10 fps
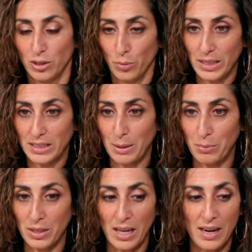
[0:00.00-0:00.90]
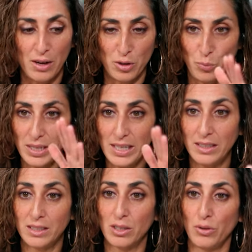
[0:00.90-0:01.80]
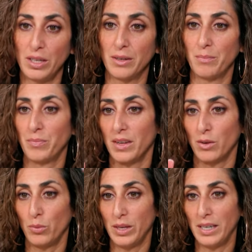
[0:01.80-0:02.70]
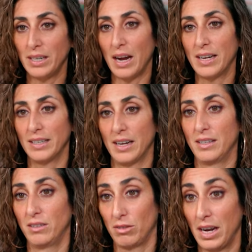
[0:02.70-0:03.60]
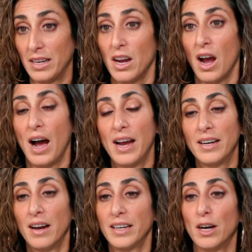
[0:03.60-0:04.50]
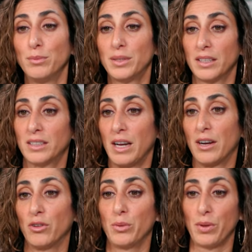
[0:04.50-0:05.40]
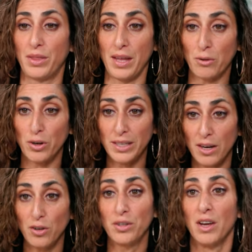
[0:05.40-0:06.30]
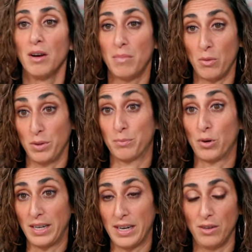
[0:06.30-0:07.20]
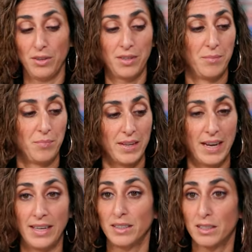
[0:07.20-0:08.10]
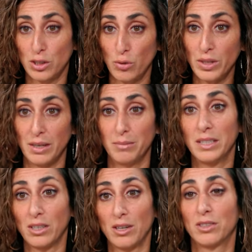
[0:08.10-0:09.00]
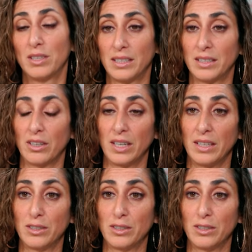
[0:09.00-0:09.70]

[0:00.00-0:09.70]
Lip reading: So we can separate that out. We need sodium, we need iodine, right? Iodine helps us not only with thyroid health, but with brain health. And sodium is also necessary.